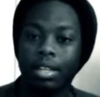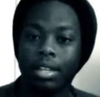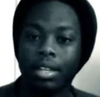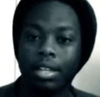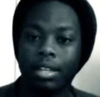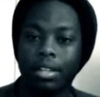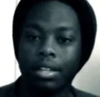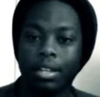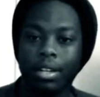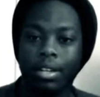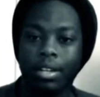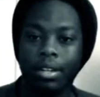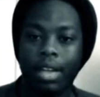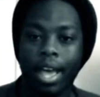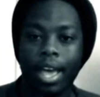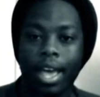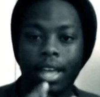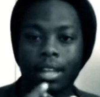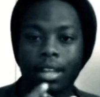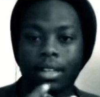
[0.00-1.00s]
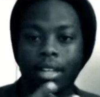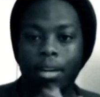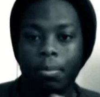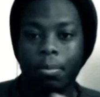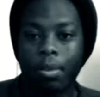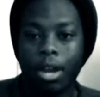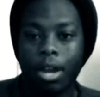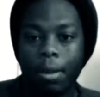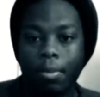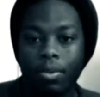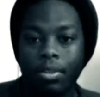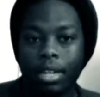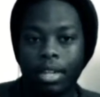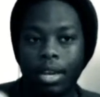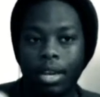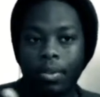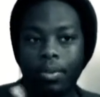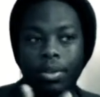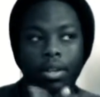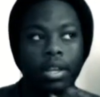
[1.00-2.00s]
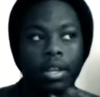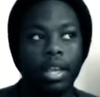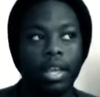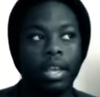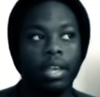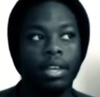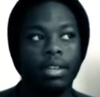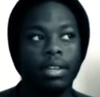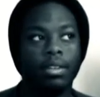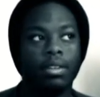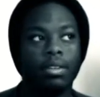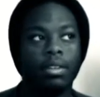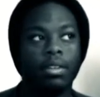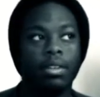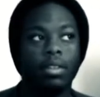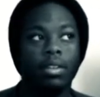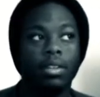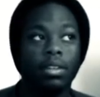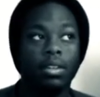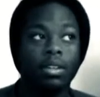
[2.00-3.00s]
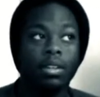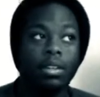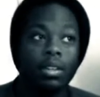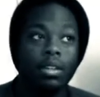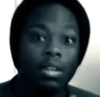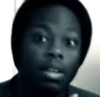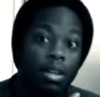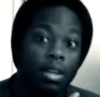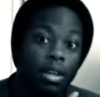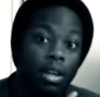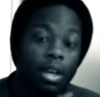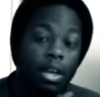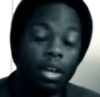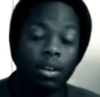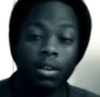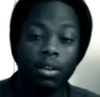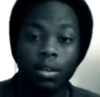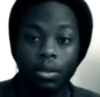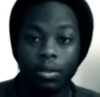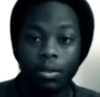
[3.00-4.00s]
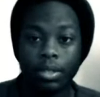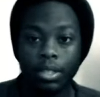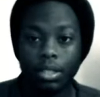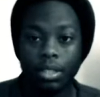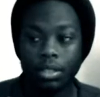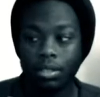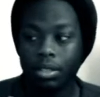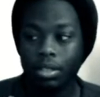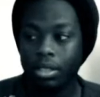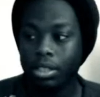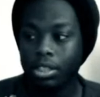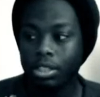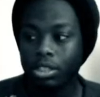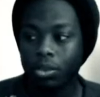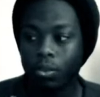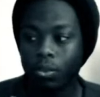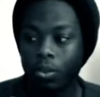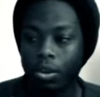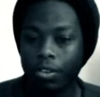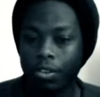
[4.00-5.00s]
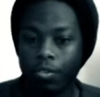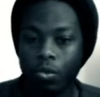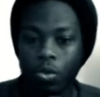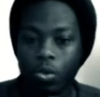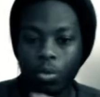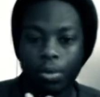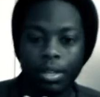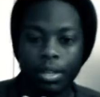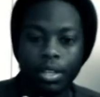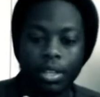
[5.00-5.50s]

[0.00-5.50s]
I had a lot of pop on that one, and I don't know, it just worked for me.